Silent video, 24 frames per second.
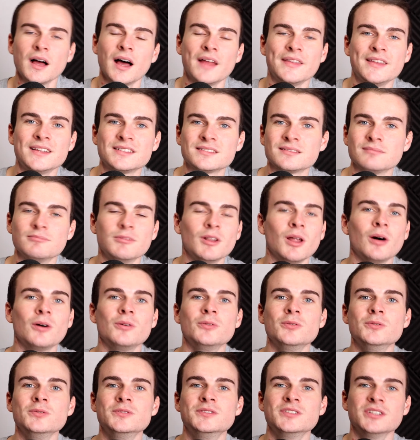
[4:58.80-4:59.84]
And there's
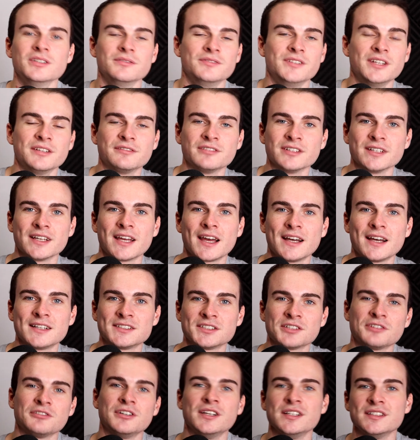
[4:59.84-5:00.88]
loads of different
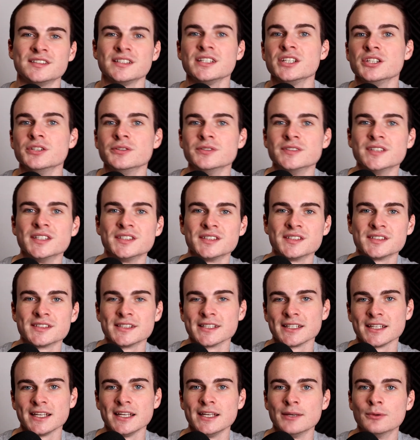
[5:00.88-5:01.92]
categories it uses as the
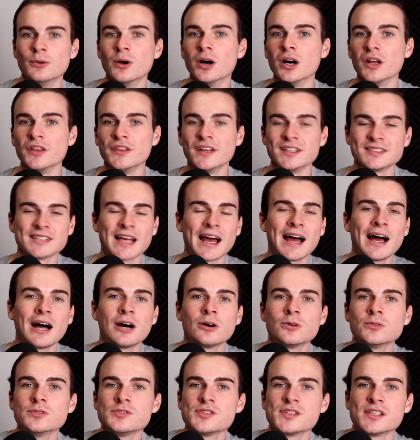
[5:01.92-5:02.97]
keyword. There's
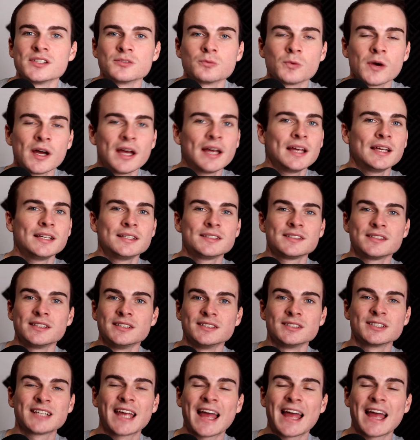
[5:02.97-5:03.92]
hows, there's wheres, there's